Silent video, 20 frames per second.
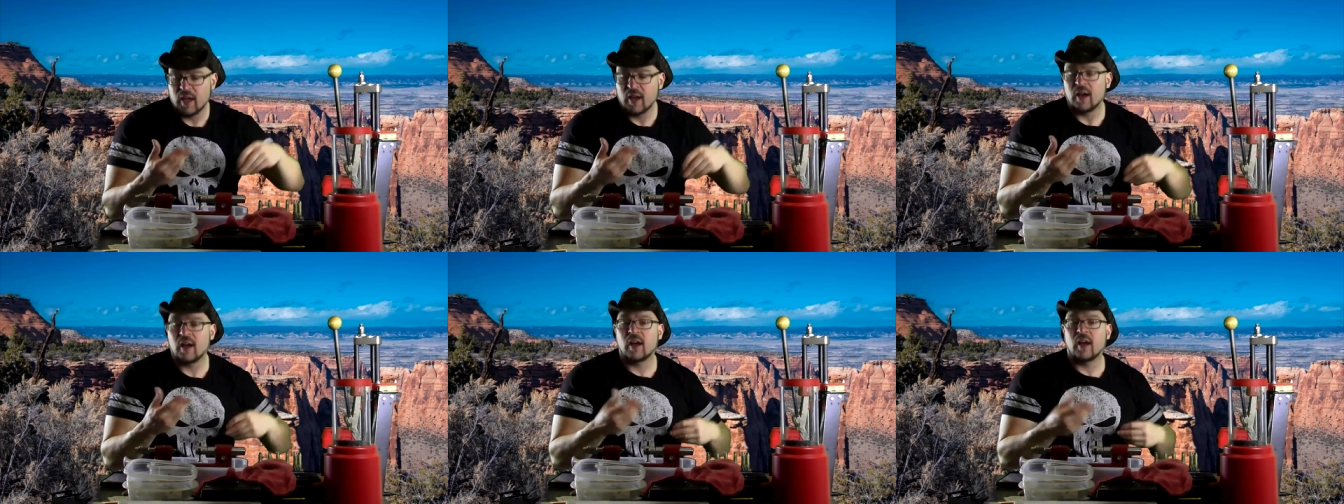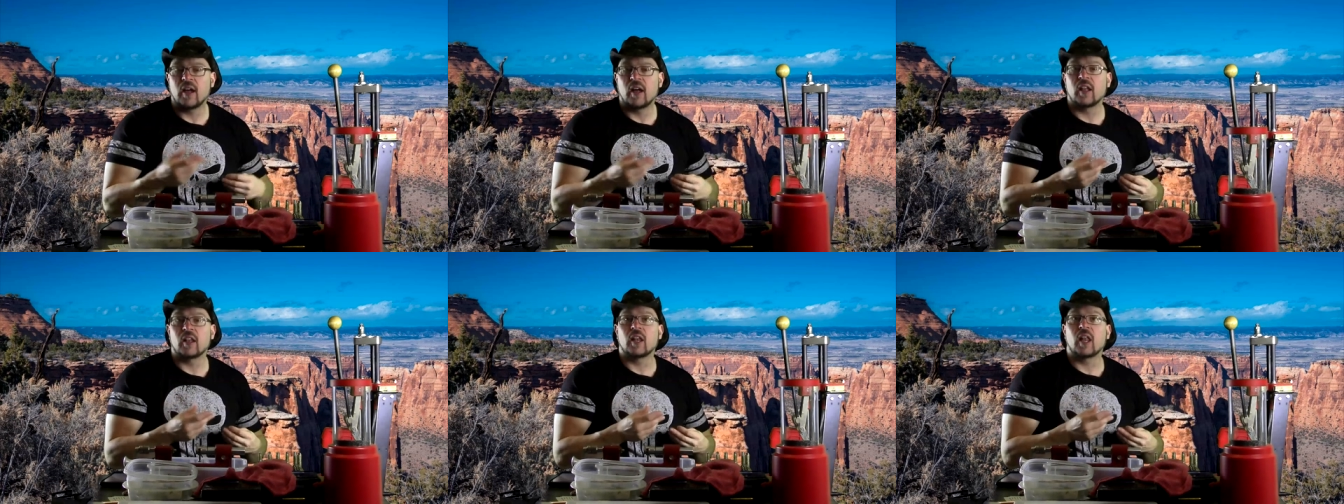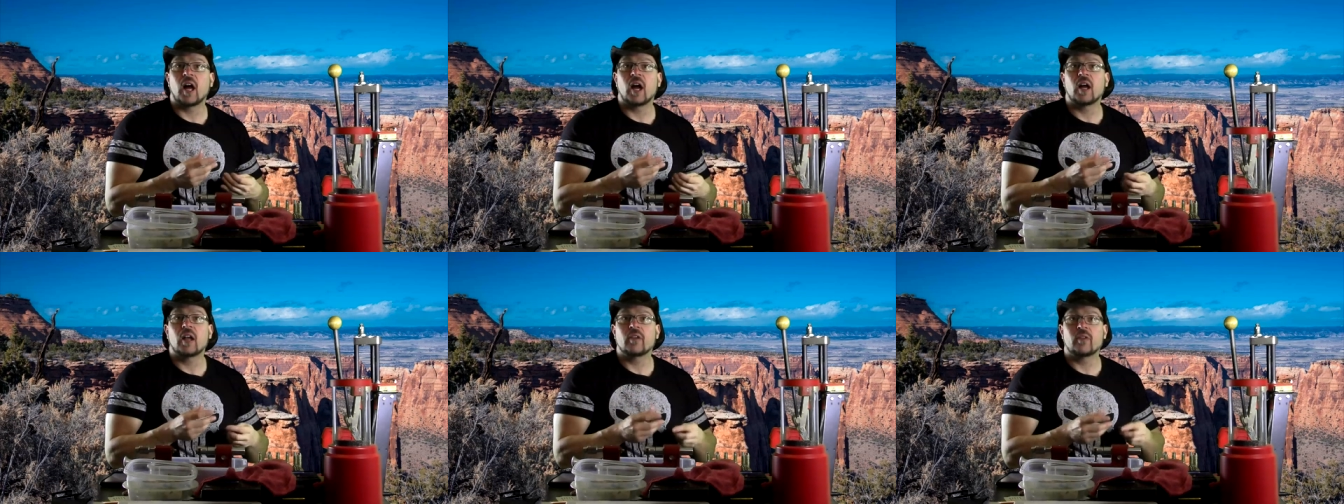Uh, a
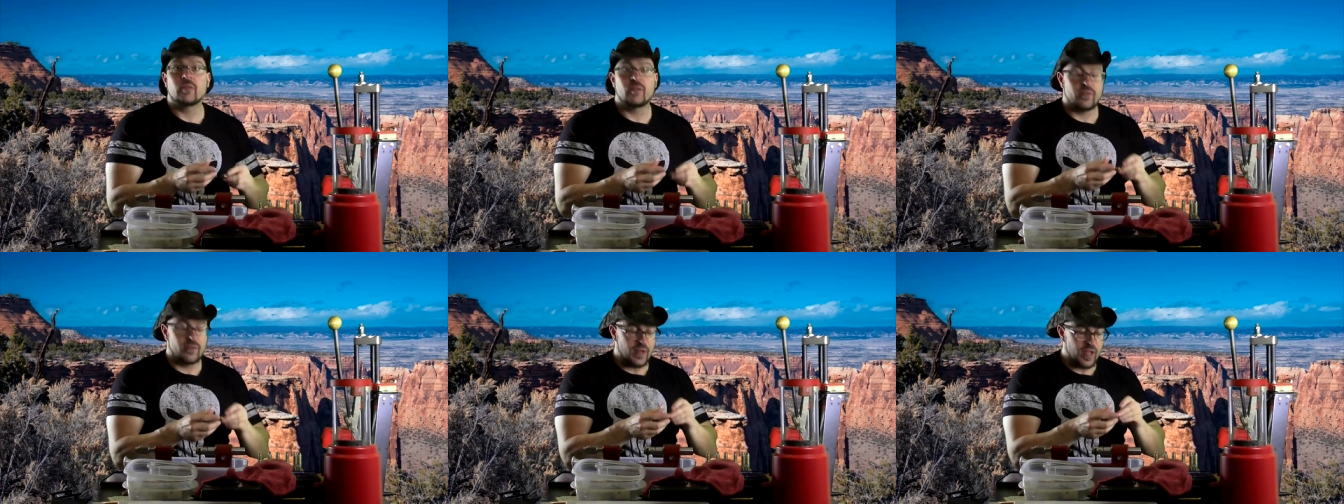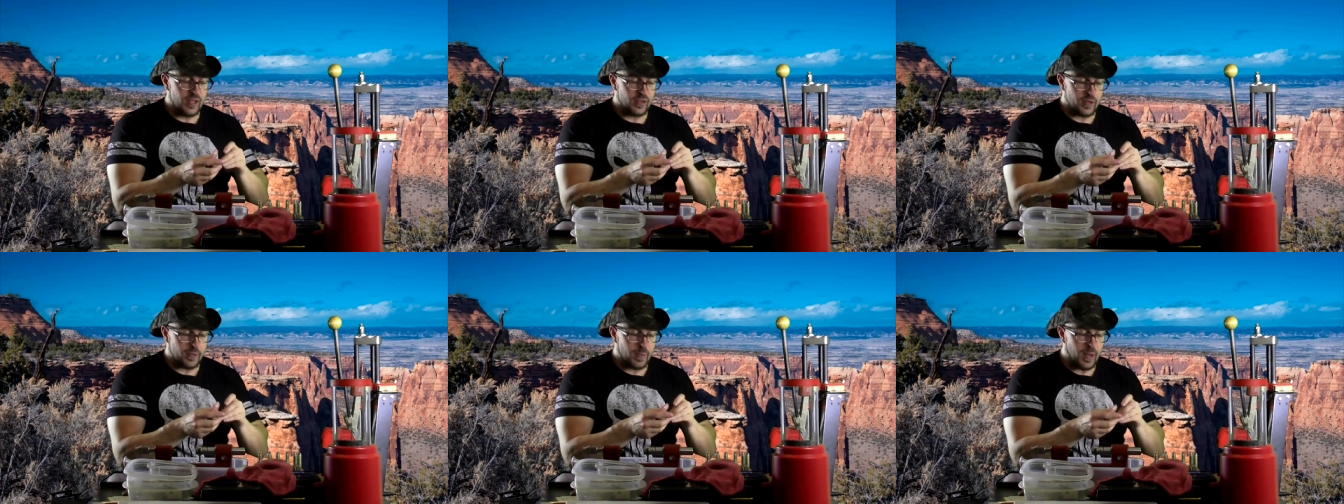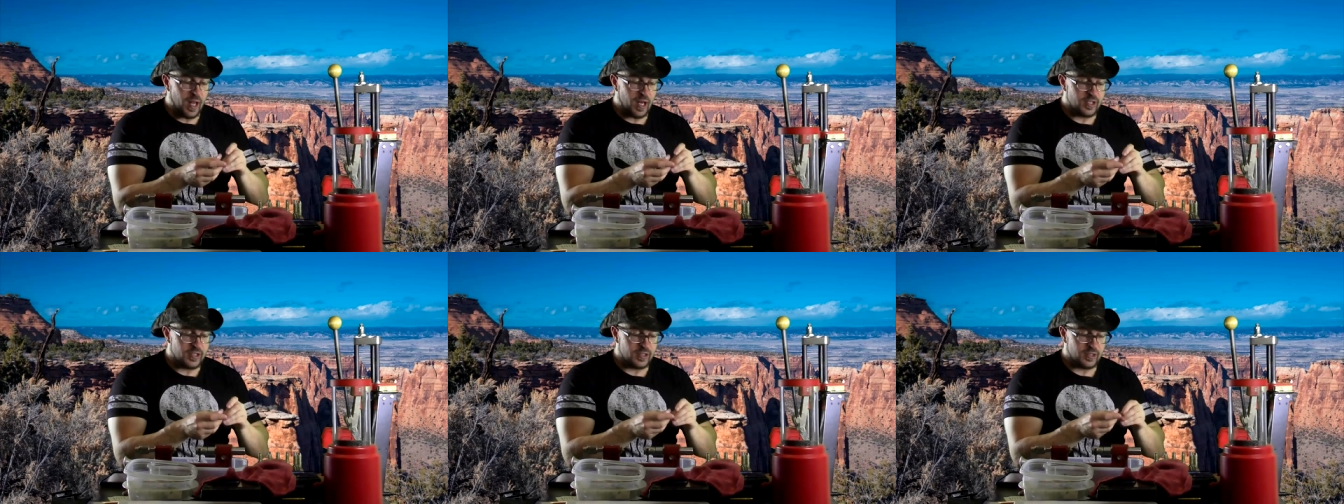lot of
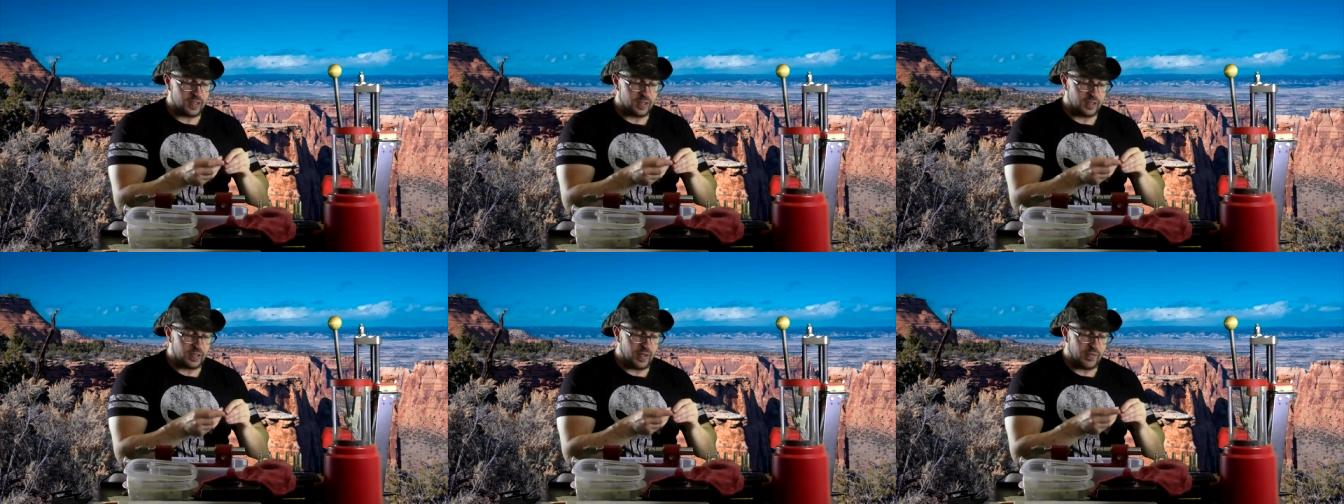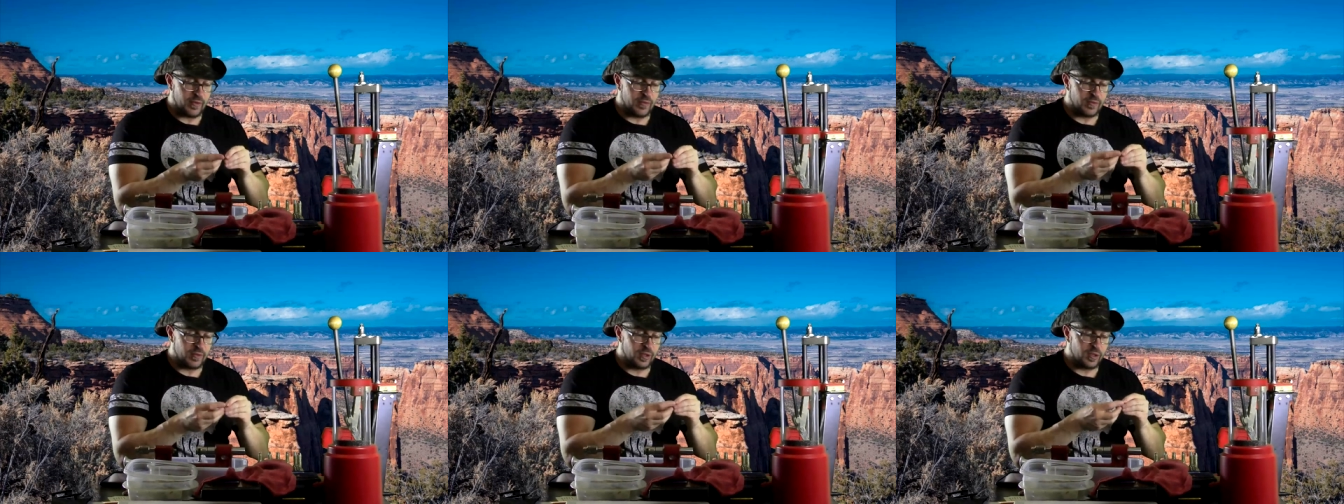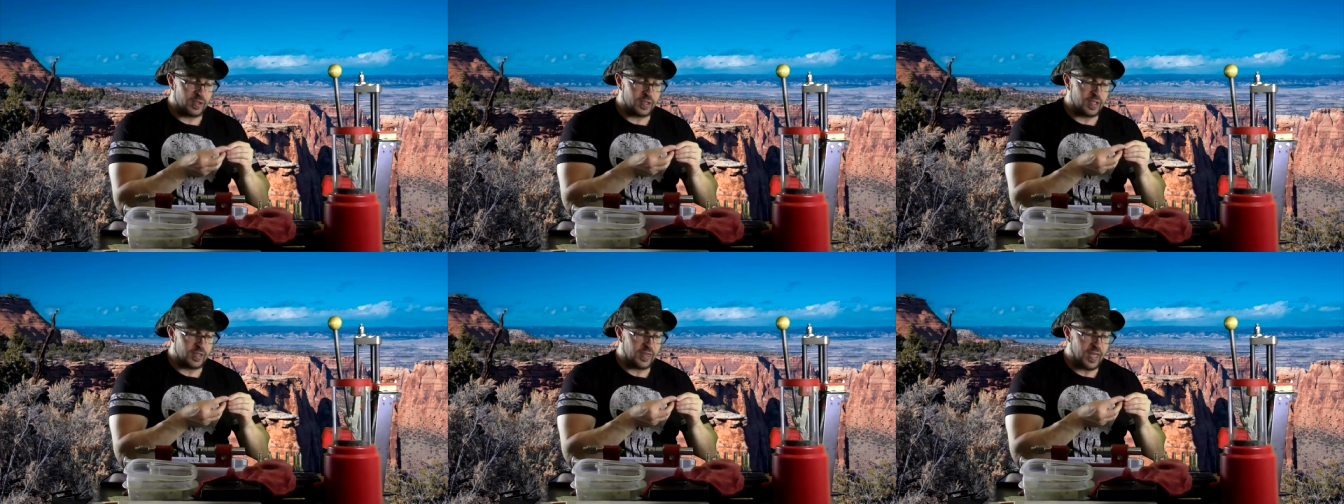anthropologists and stuff have
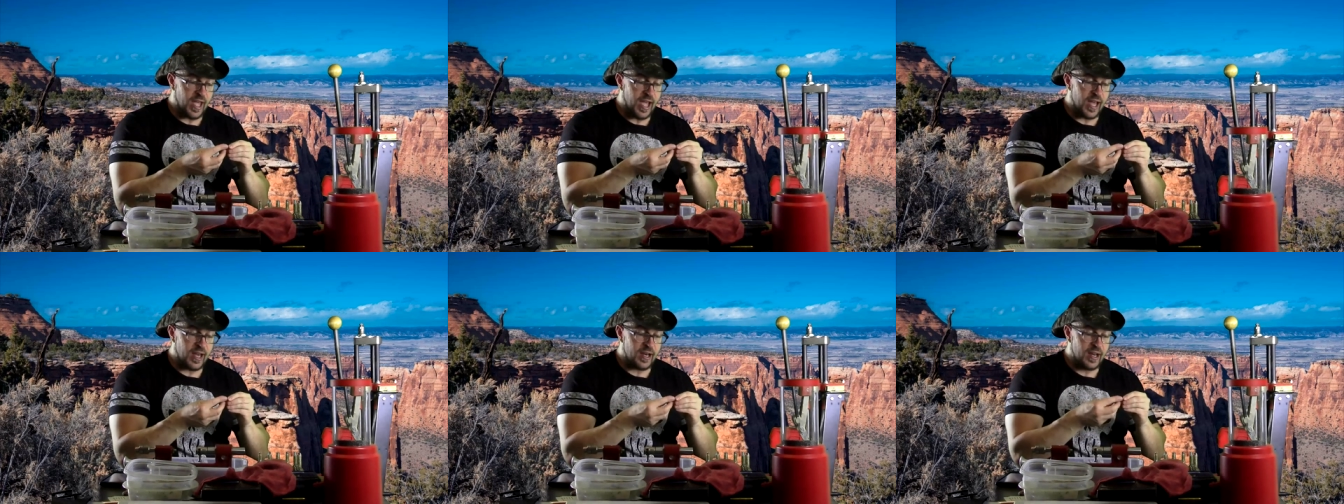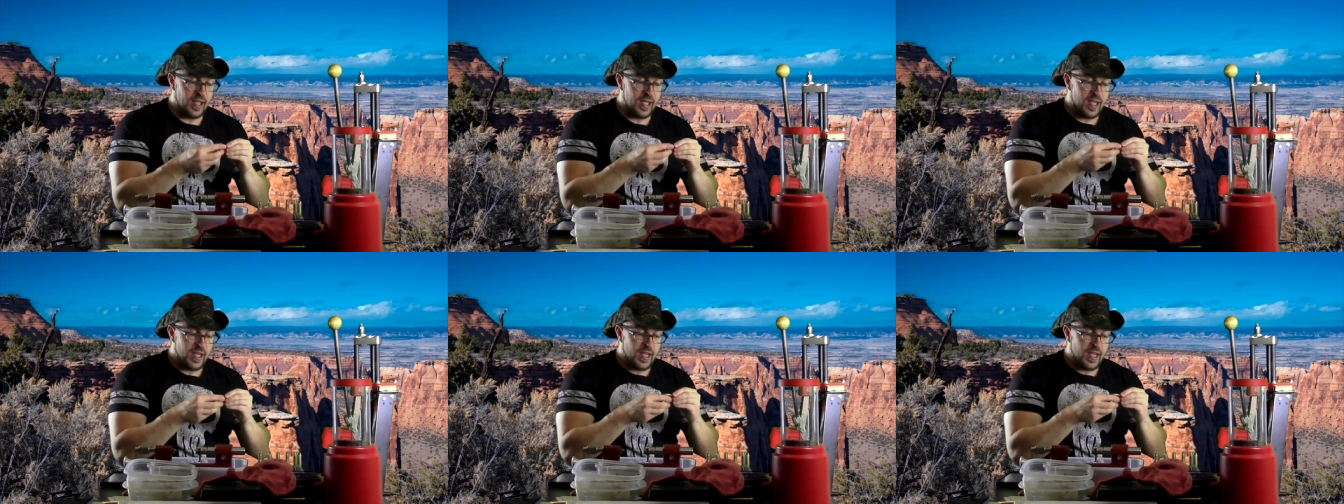looked at that,